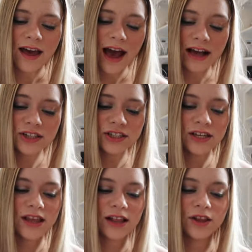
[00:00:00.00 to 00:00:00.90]

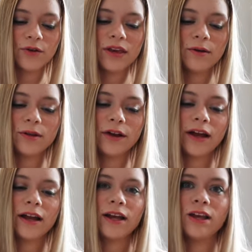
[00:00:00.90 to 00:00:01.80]
Actually, that low-key would look
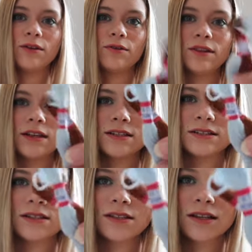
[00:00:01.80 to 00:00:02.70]
kind of cute with this